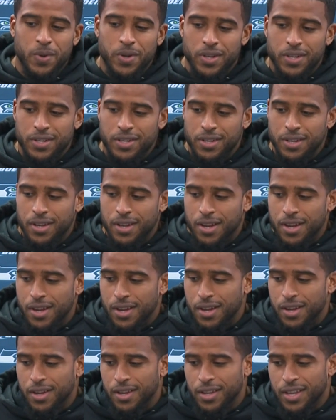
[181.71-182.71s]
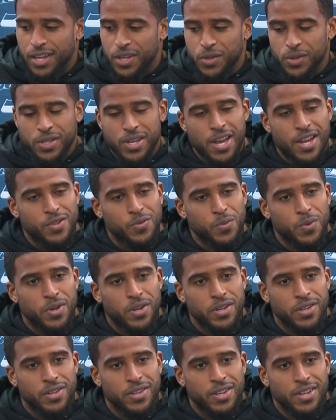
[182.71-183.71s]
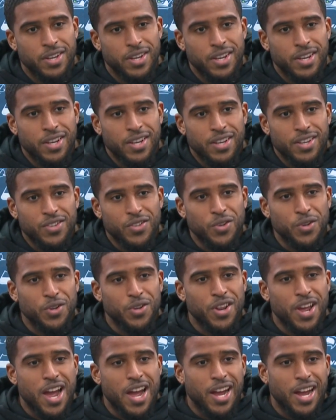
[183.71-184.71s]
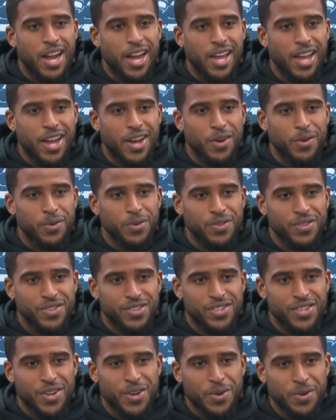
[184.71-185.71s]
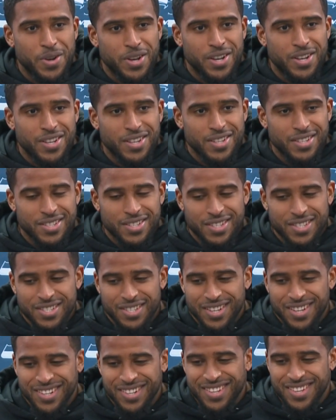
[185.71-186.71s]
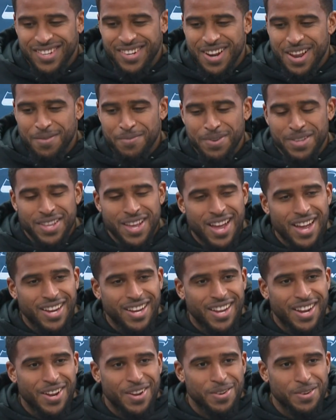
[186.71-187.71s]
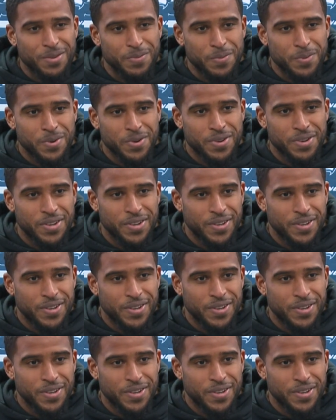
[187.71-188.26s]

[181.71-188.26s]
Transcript: one, Kendricks has one, so you're the odd guy out. So it's good to not be the odd guy out anymore.